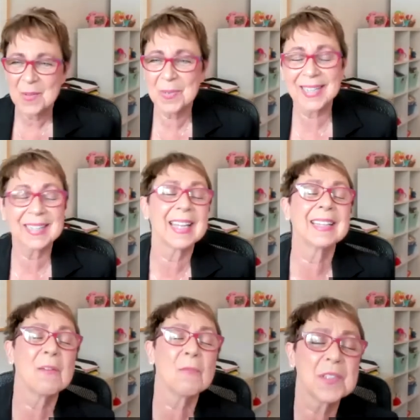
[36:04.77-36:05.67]
but i
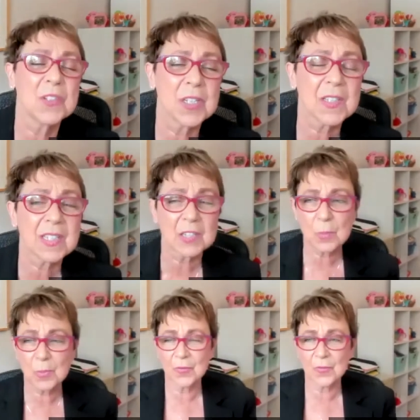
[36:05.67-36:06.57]
think that was just such
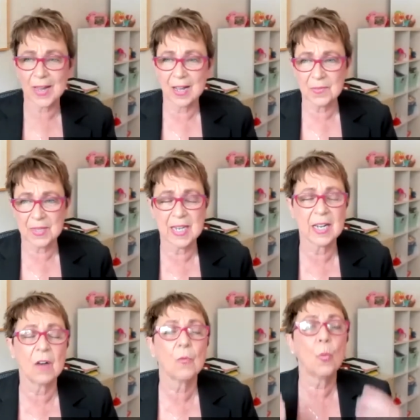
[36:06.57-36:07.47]
a profound
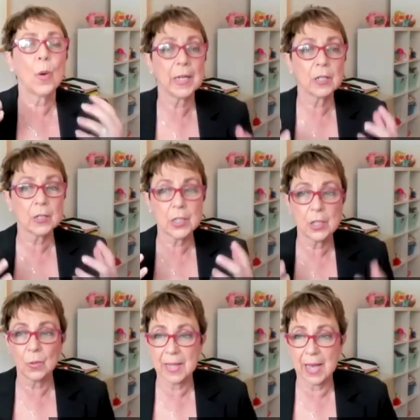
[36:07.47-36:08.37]
thing of where do
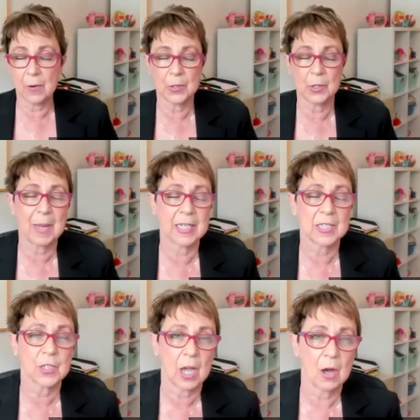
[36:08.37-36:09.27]
you allow your mind
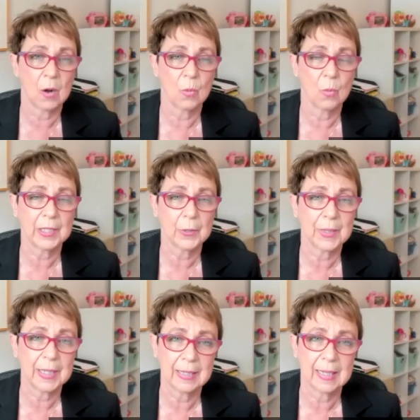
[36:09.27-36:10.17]
to go when you're
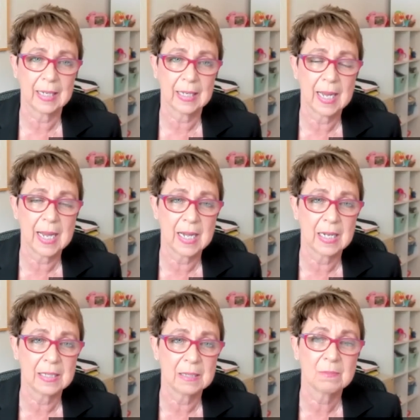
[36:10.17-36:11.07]
eating and